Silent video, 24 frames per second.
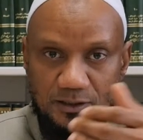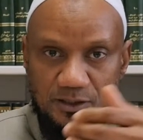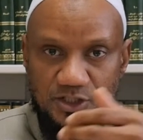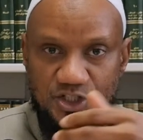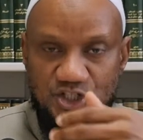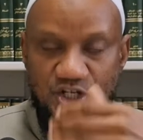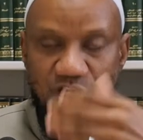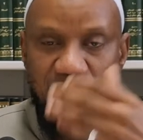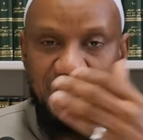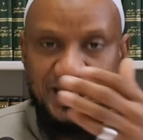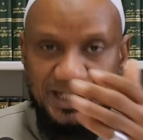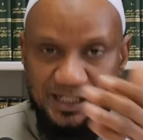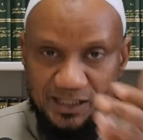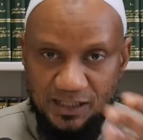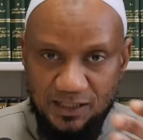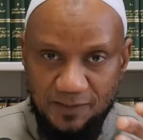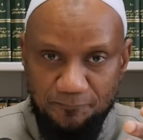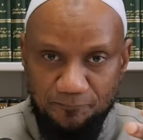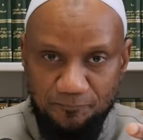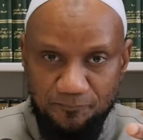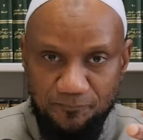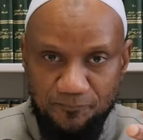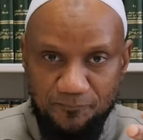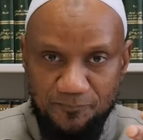chain
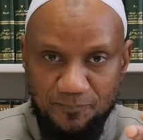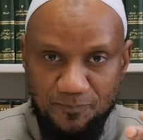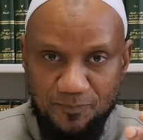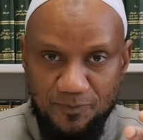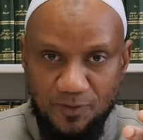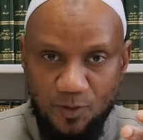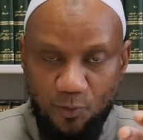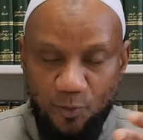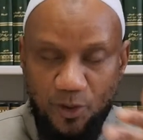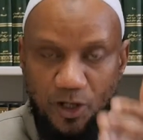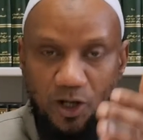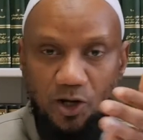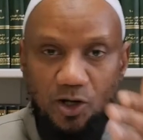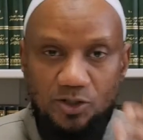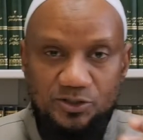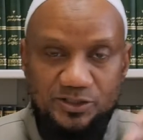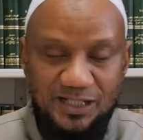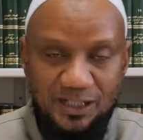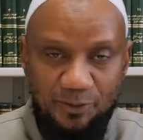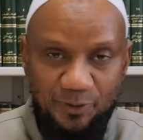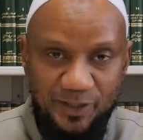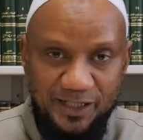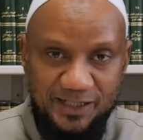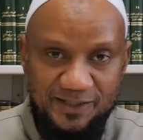where all the
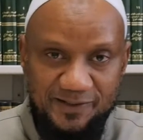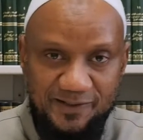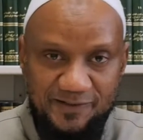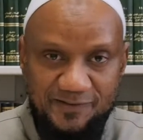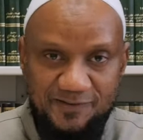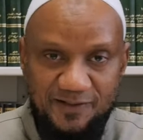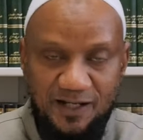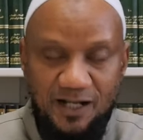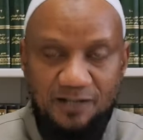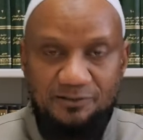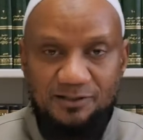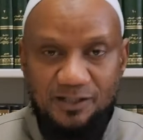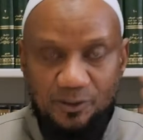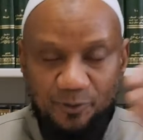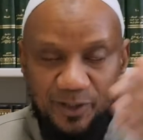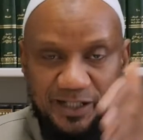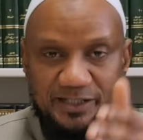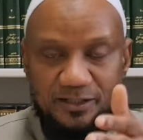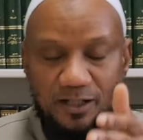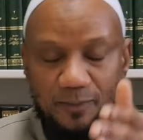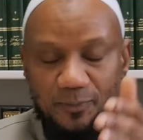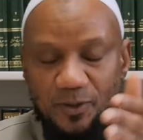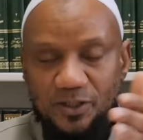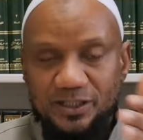narrators are
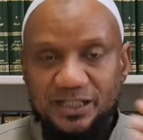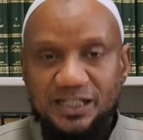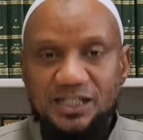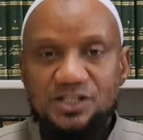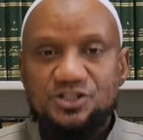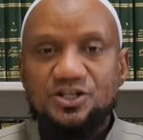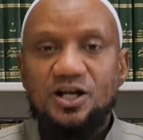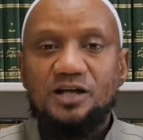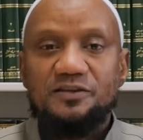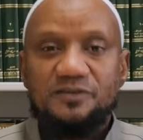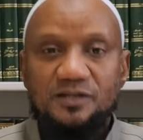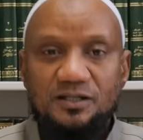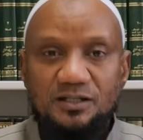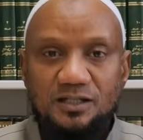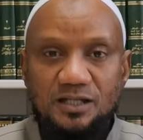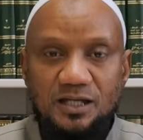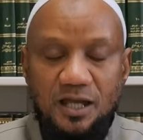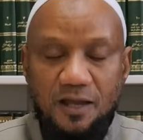narrating upon each other.